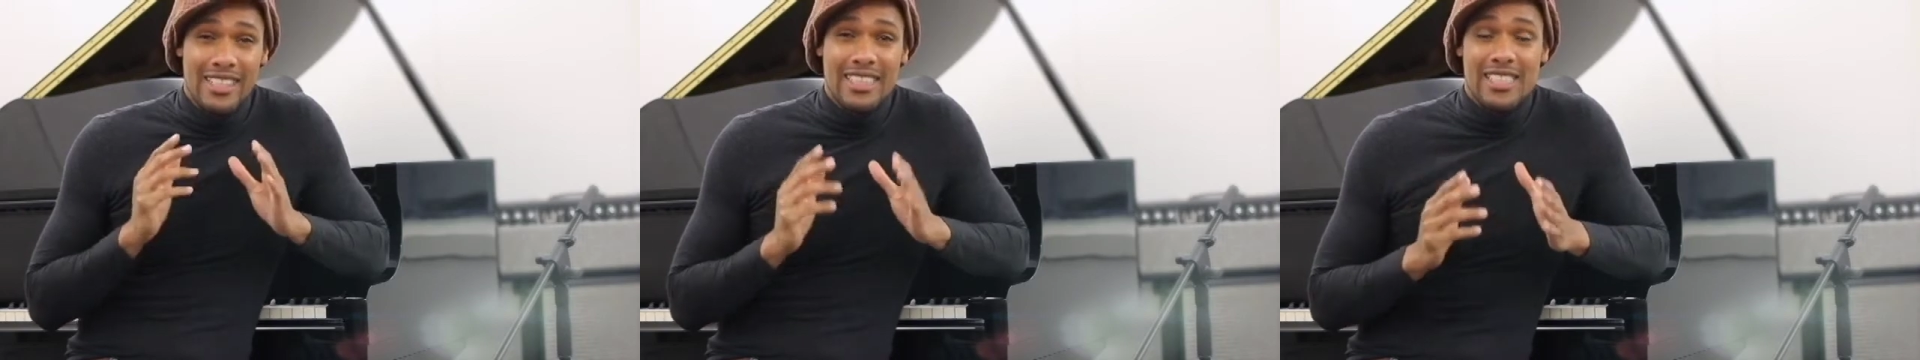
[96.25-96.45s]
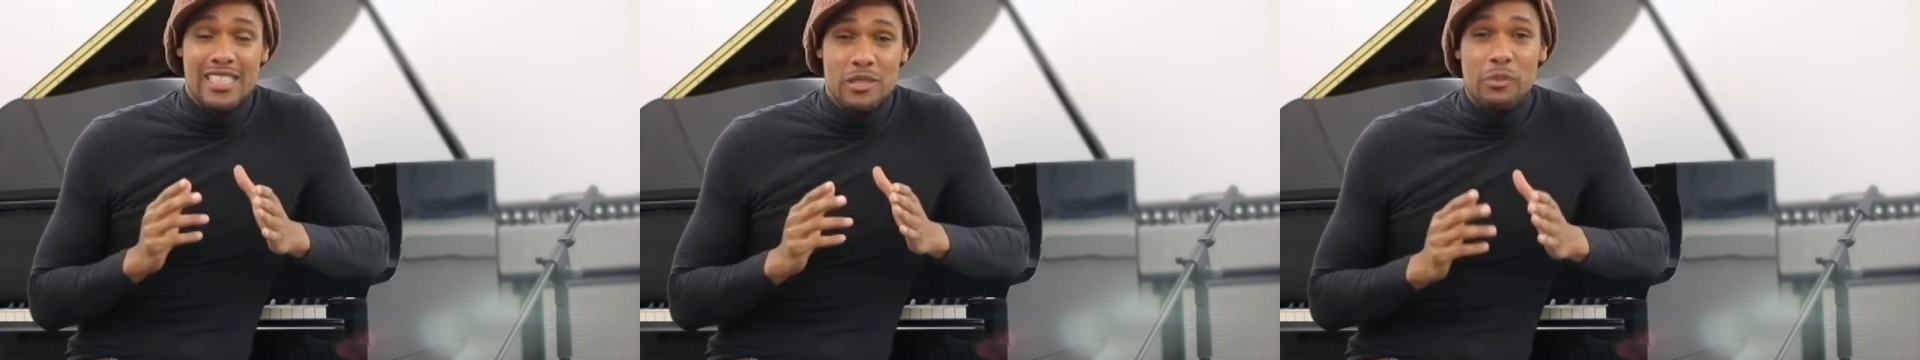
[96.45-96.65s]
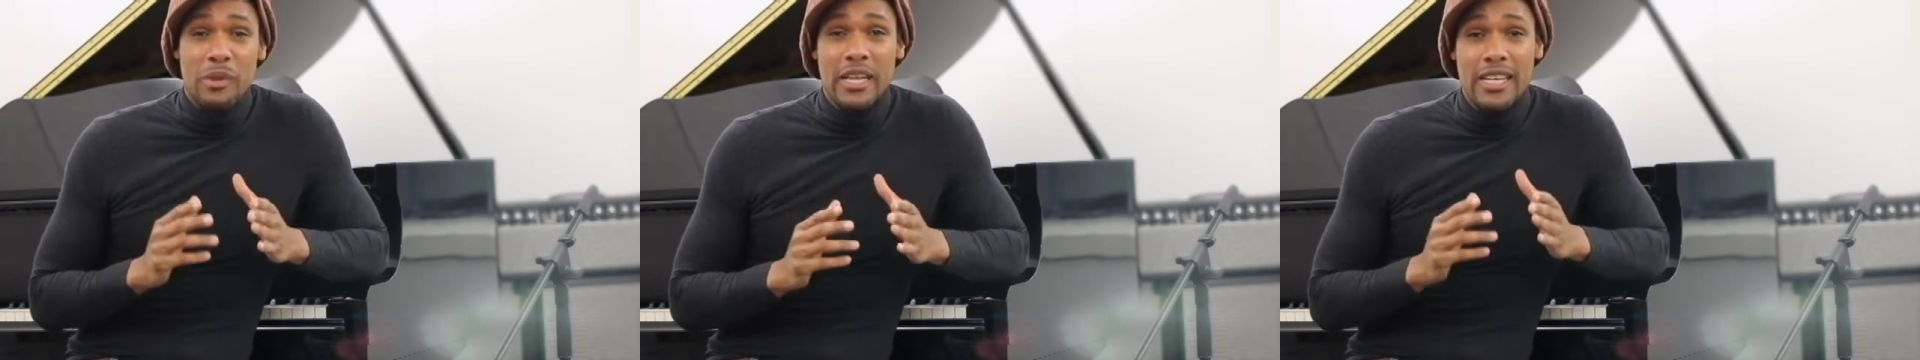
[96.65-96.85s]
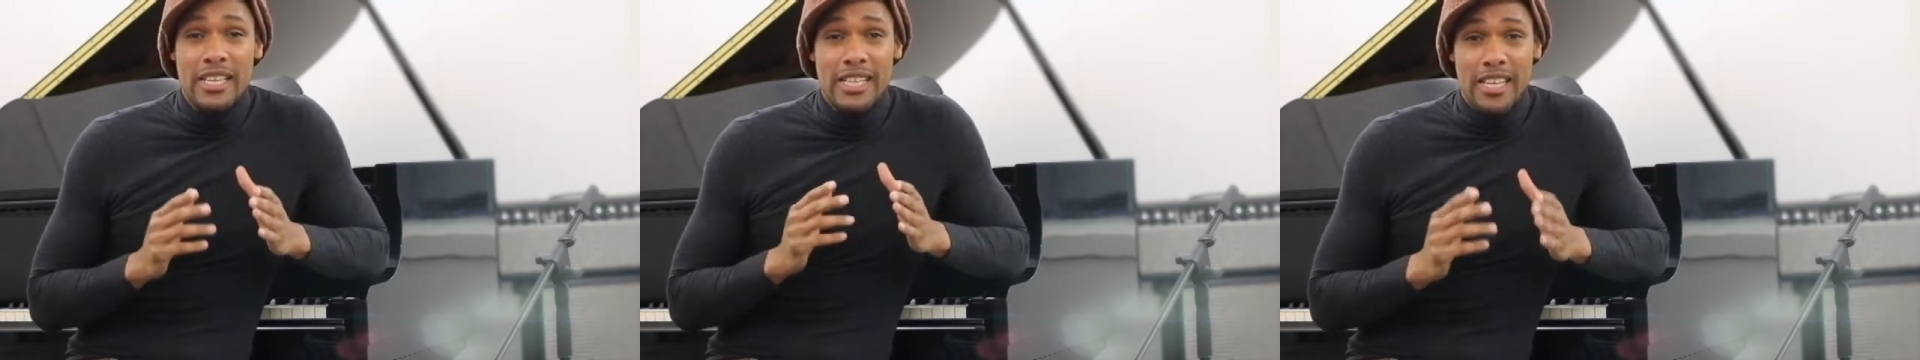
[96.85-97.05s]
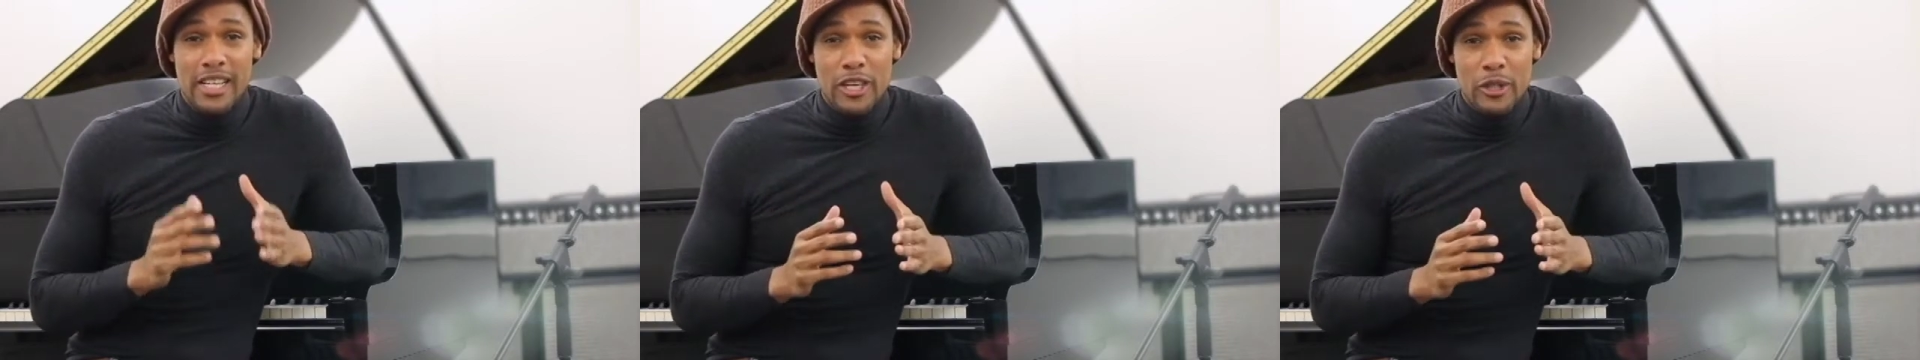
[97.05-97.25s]
this has been
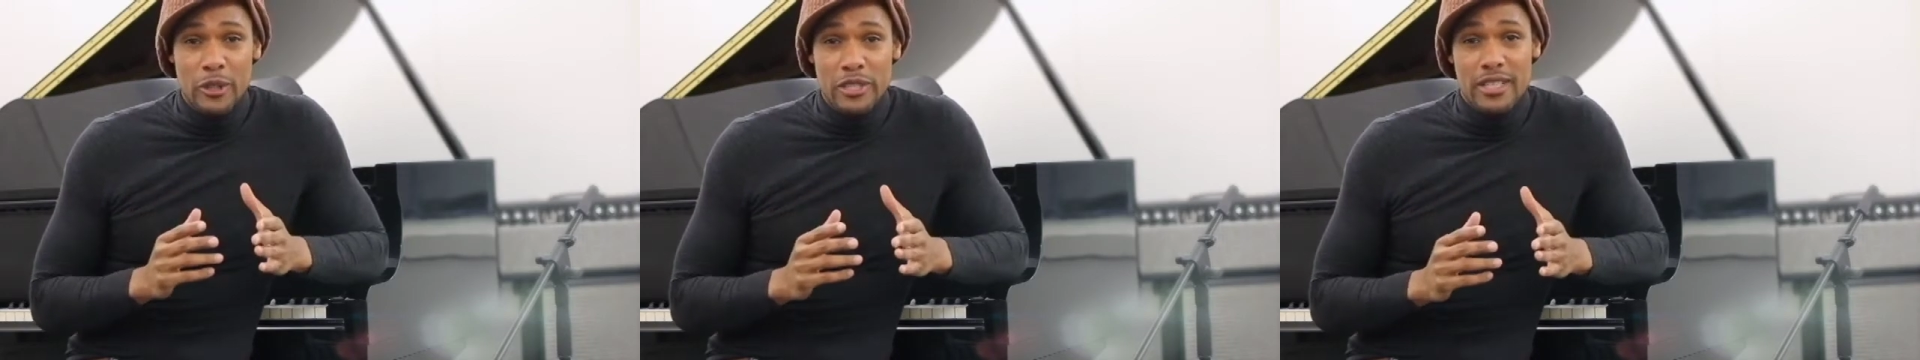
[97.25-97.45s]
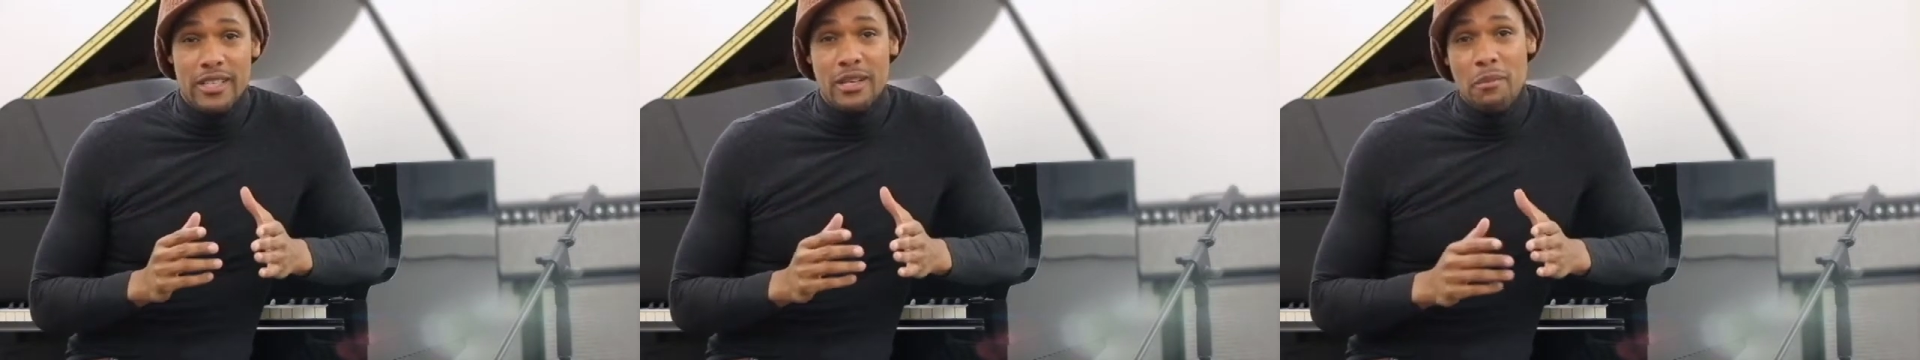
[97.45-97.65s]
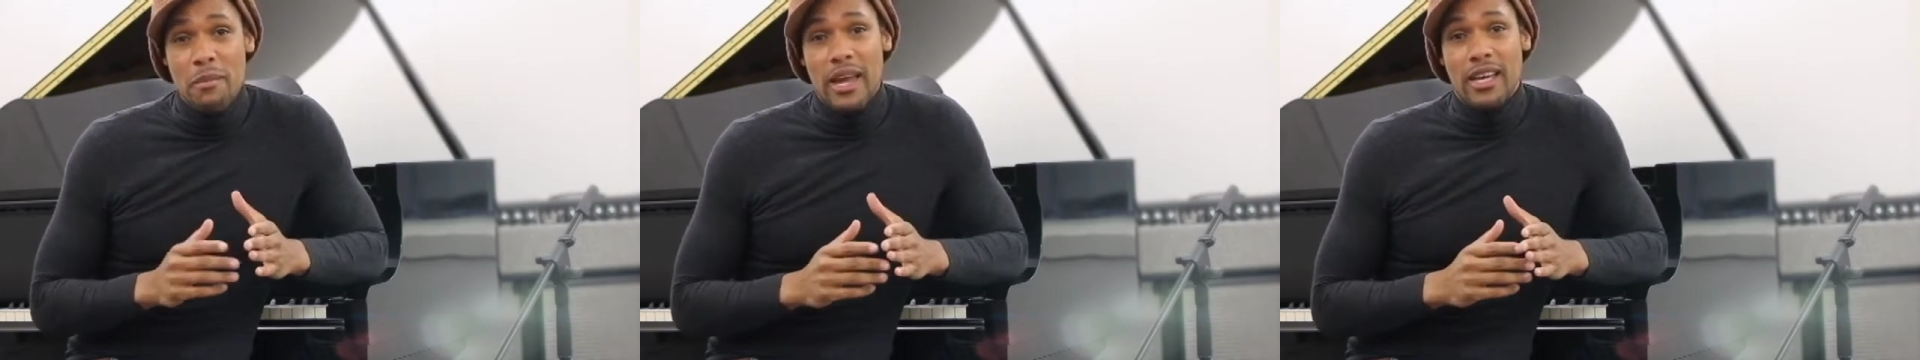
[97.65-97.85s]
years in the